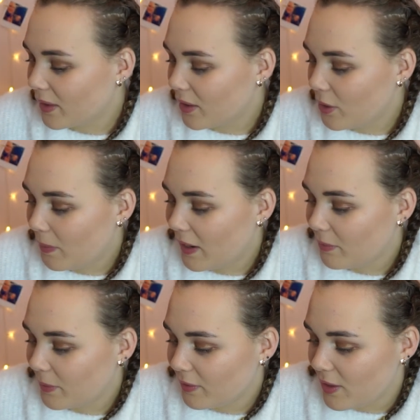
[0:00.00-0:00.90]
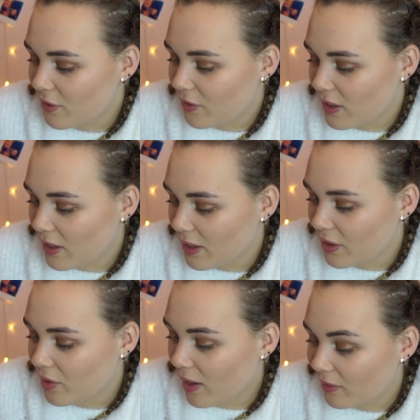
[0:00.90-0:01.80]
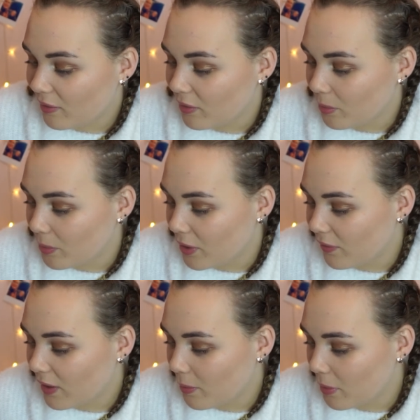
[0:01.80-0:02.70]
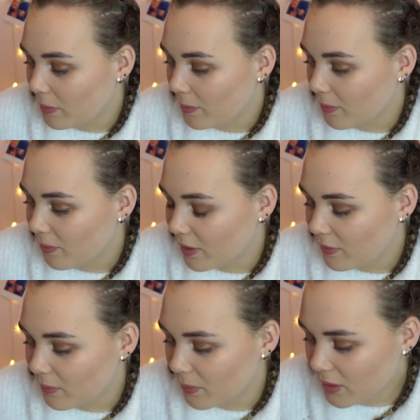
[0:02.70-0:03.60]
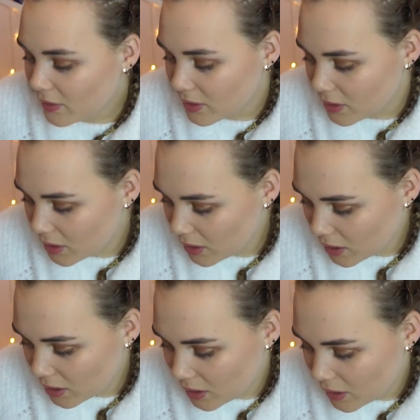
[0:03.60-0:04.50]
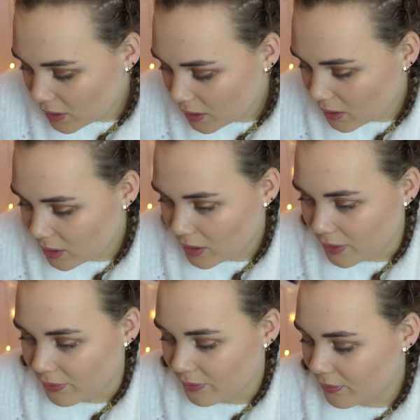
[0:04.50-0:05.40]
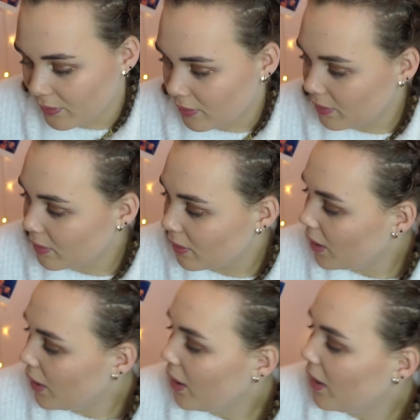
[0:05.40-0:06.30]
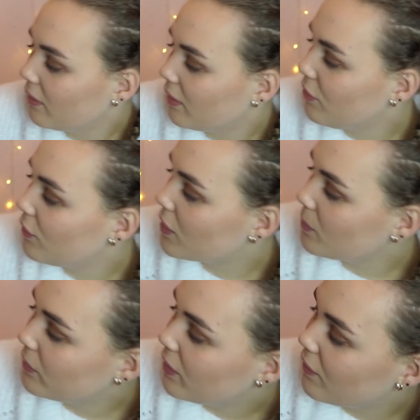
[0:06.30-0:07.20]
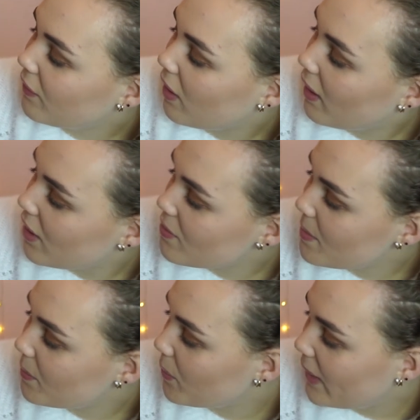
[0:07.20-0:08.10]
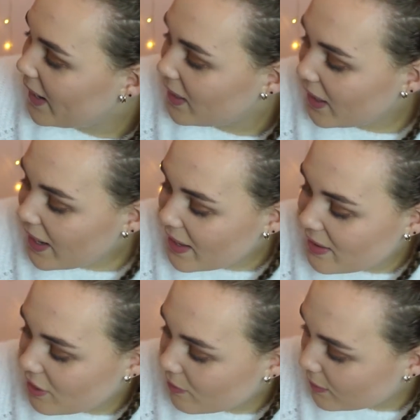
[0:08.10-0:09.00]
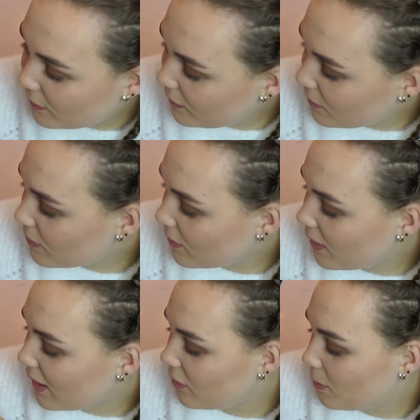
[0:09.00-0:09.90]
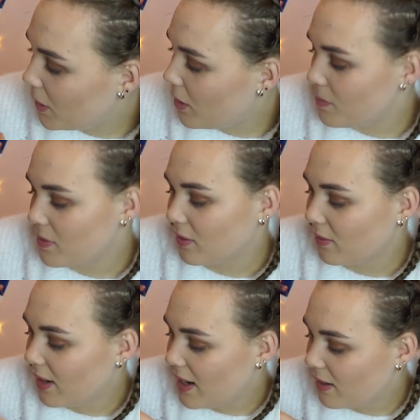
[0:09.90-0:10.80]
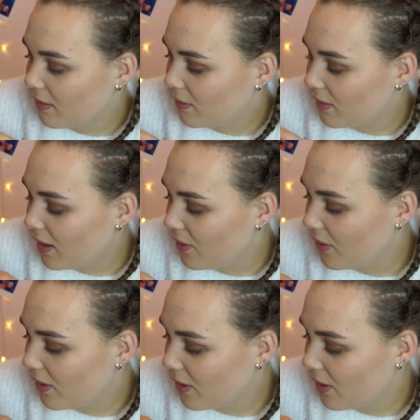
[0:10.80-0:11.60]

you place magazine underneath your letter to perfectly prop up your writing. What? It says you've come so far, I remember when. Then you can write the sealed on and to be opened on date. So you